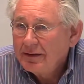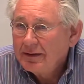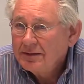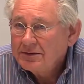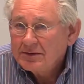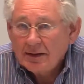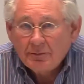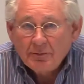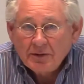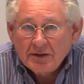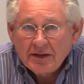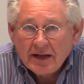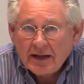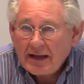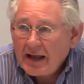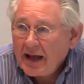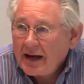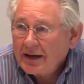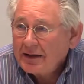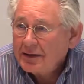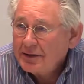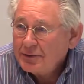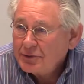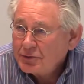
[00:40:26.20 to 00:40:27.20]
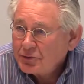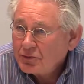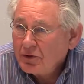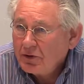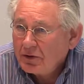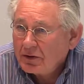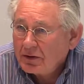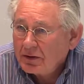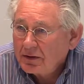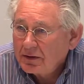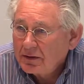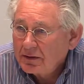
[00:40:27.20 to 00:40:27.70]
someone they can't
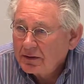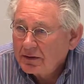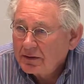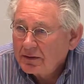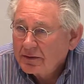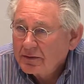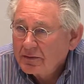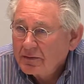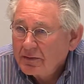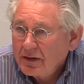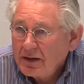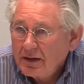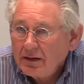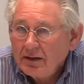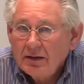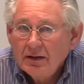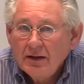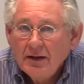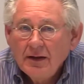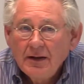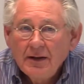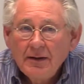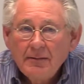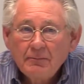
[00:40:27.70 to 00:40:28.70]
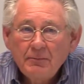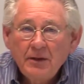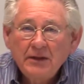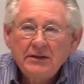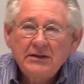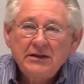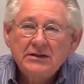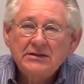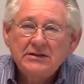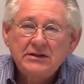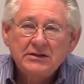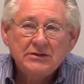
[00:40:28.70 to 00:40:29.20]
control, right?
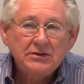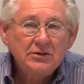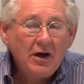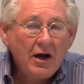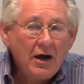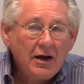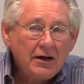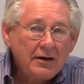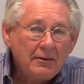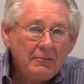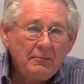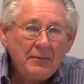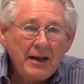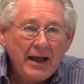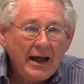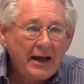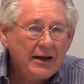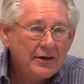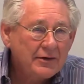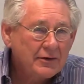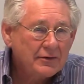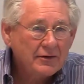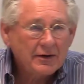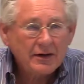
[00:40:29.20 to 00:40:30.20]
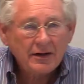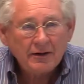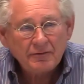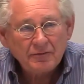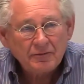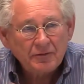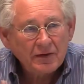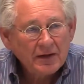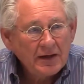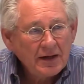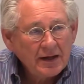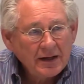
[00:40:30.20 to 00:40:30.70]
But this is not a matter
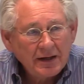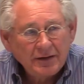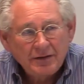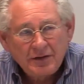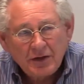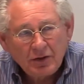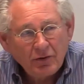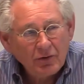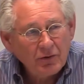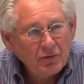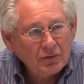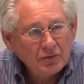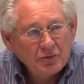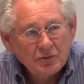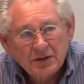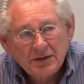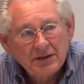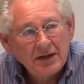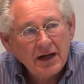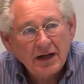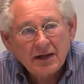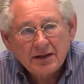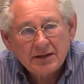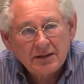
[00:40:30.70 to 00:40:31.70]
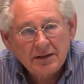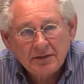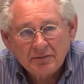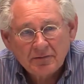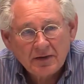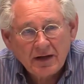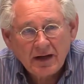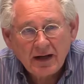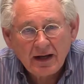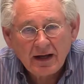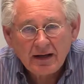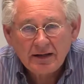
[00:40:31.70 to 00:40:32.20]
of the old
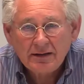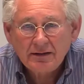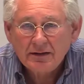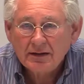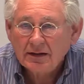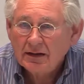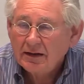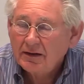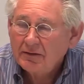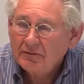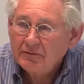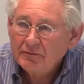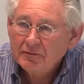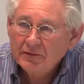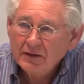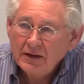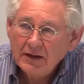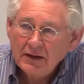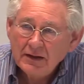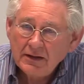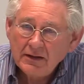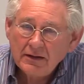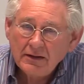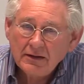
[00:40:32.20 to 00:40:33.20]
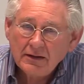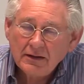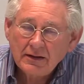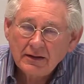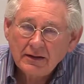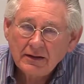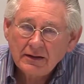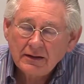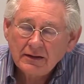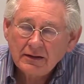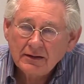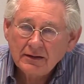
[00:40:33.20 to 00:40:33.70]
reductive kind of
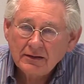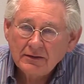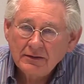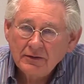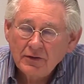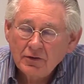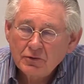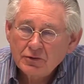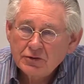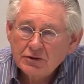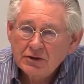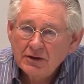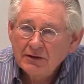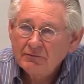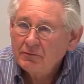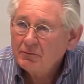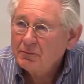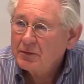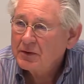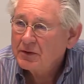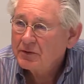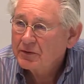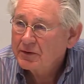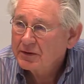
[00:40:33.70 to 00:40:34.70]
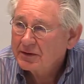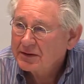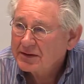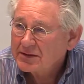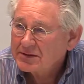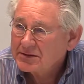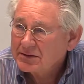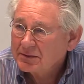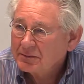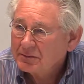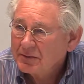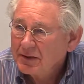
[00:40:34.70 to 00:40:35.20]
notion of
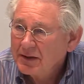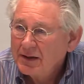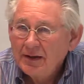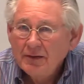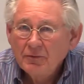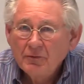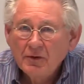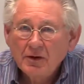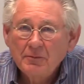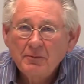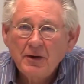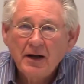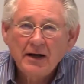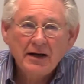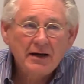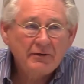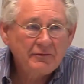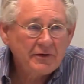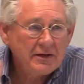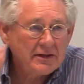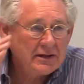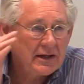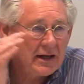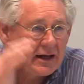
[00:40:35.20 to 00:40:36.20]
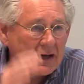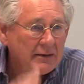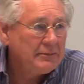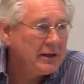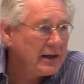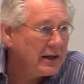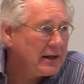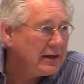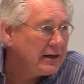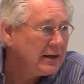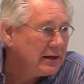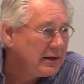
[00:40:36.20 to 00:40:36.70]
imperialism, whereby every time
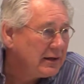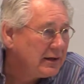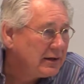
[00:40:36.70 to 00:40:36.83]
they